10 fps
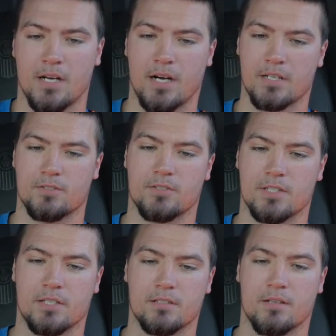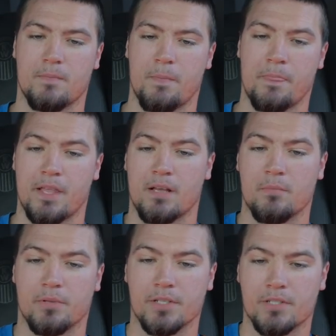all right, so it says
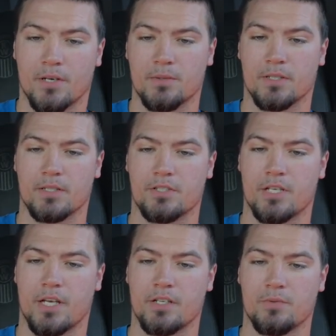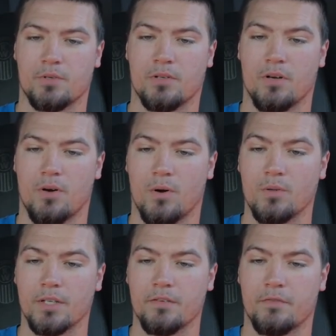Please note that this change will
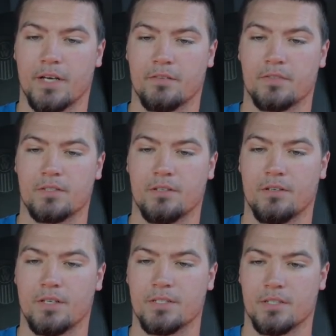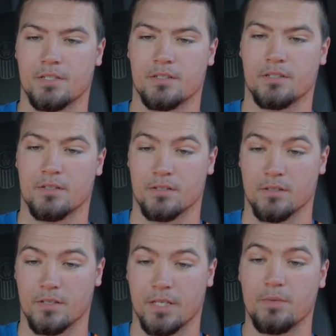only affect facilities in,
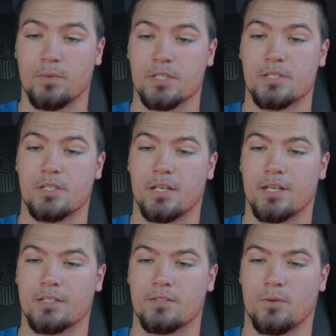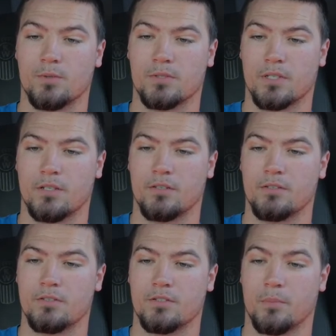the, in which C&S Wholesale
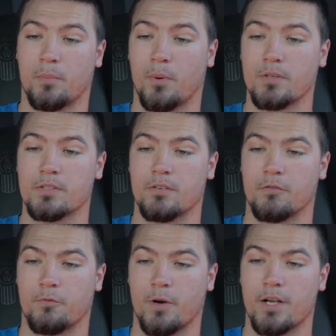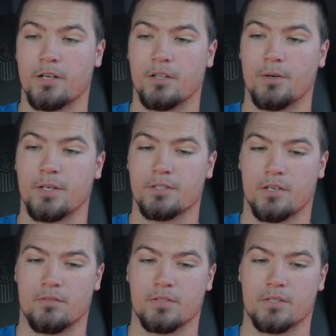supports the freight unloading
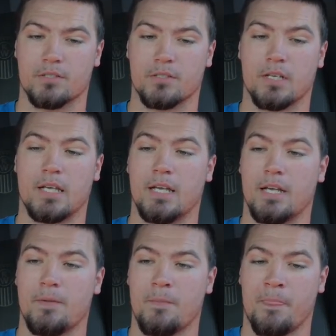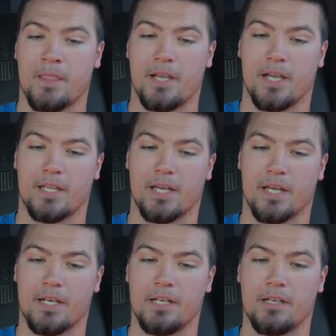services and
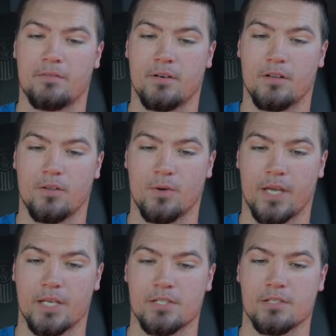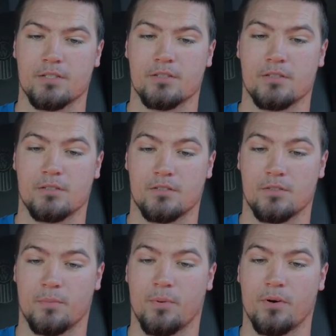that any of our locations
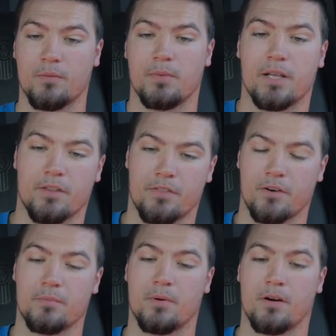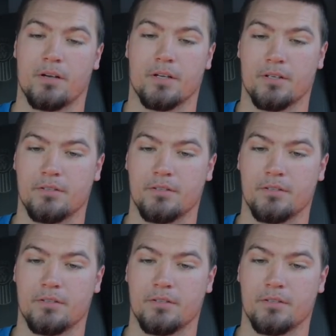supported by the third party.